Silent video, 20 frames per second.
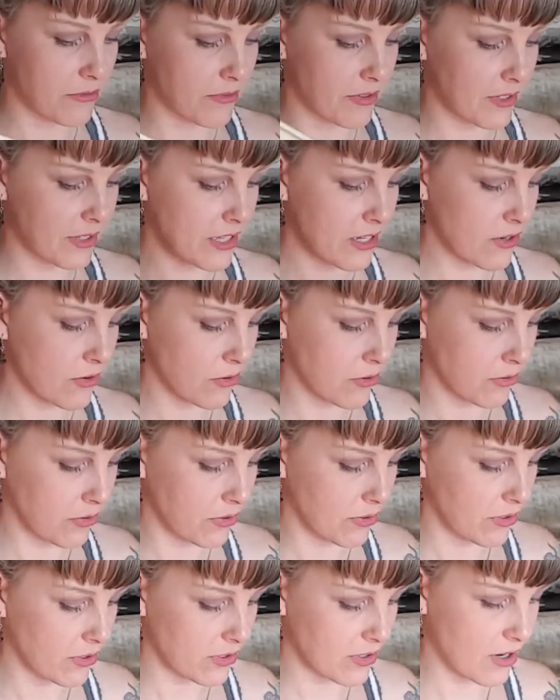really
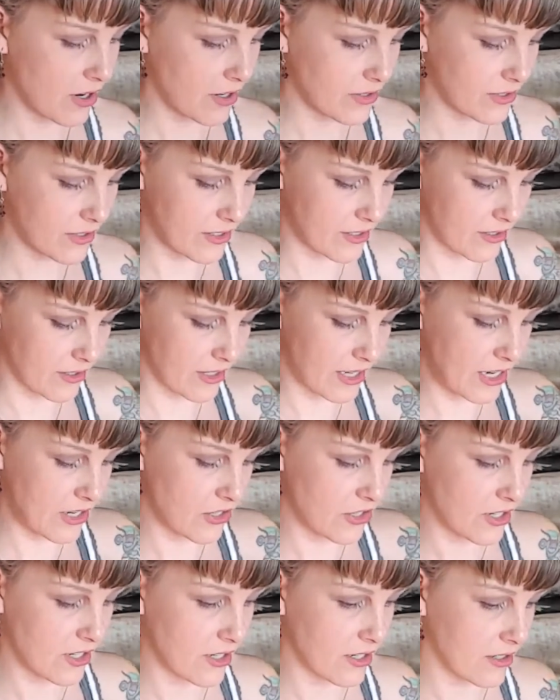cool
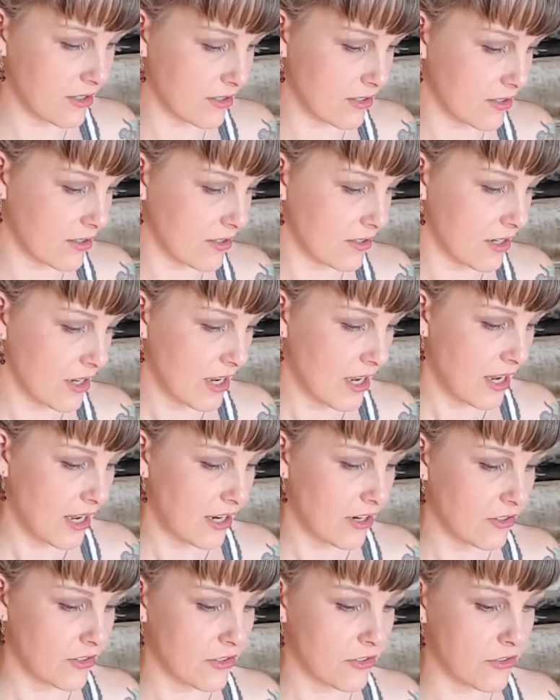constellations.
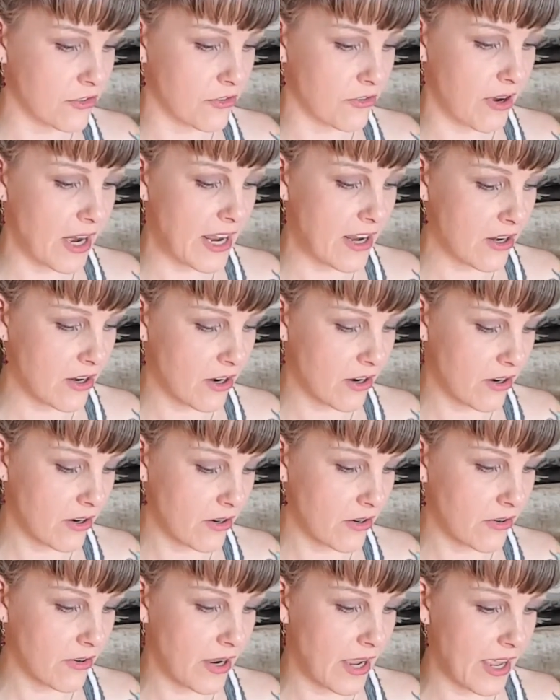Here's
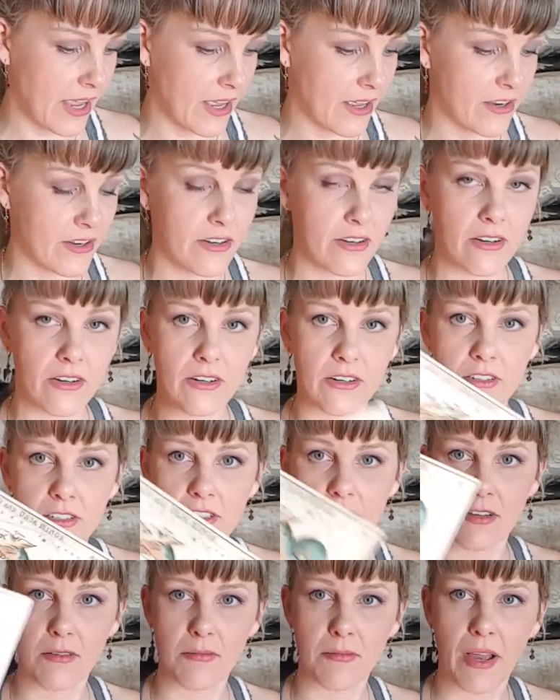Draco and
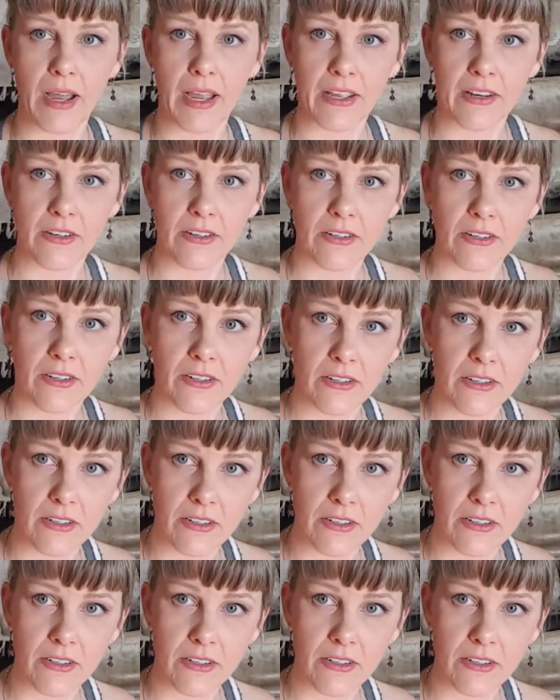Ursa Minor.